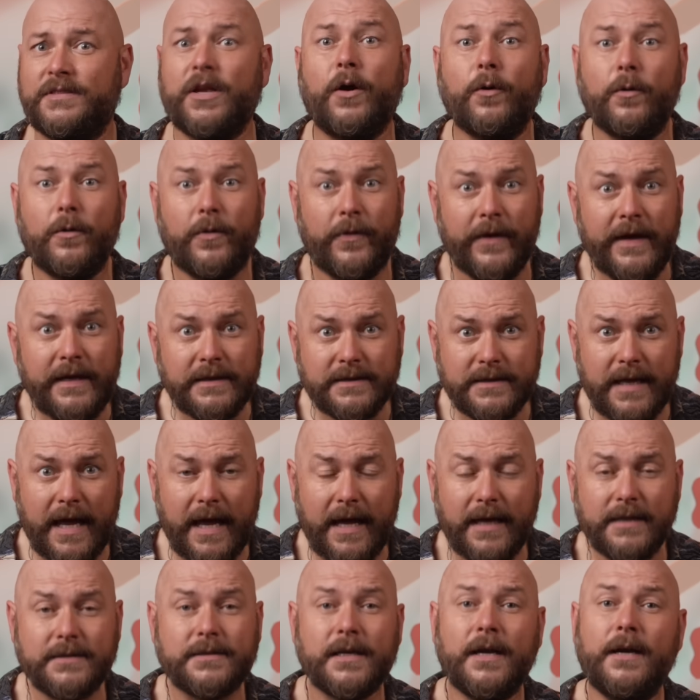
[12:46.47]
So these
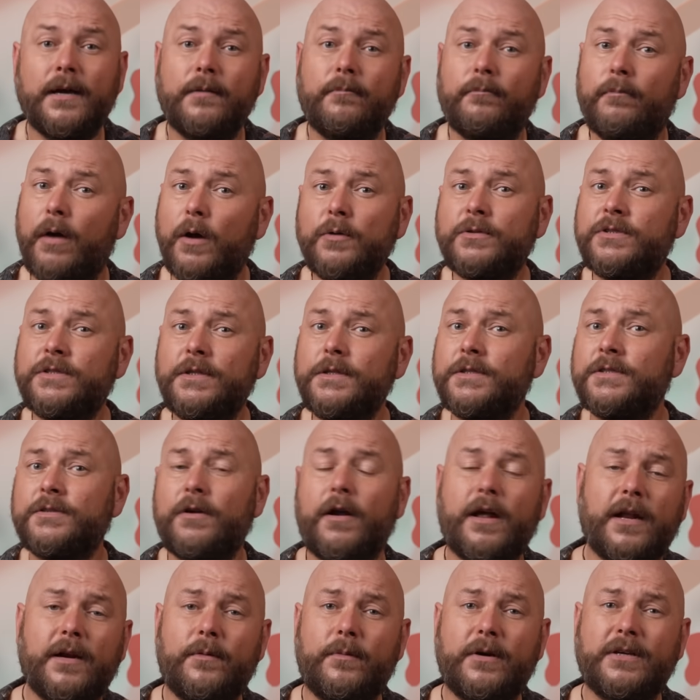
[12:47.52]
days, most
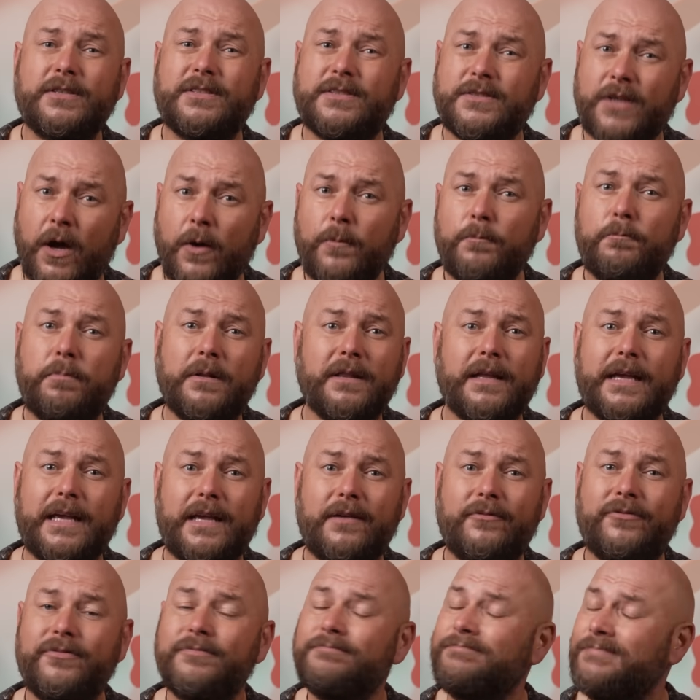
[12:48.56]
astronomers don't
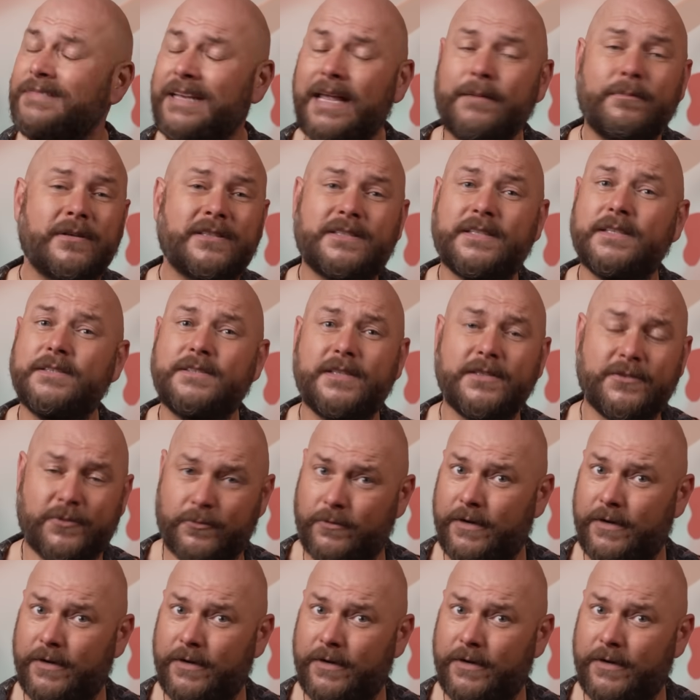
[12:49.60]
believe Nemesis is